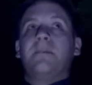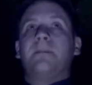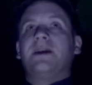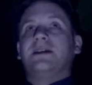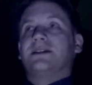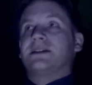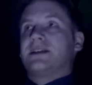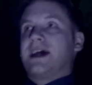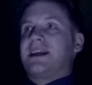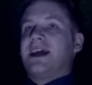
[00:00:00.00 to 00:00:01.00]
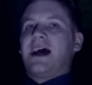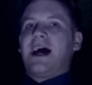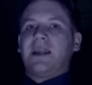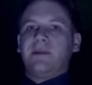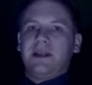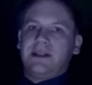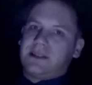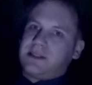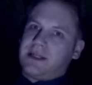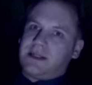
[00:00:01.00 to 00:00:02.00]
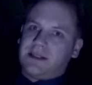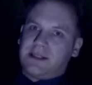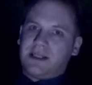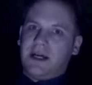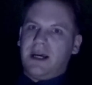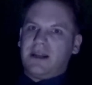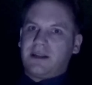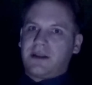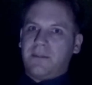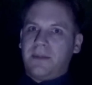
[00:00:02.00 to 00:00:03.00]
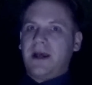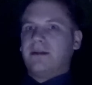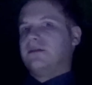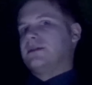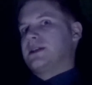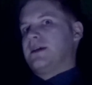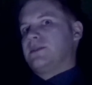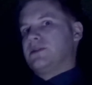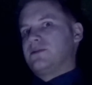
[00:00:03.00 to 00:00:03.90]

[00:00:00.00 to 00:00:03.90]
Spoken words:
beast, that animal instinct inside that compels them to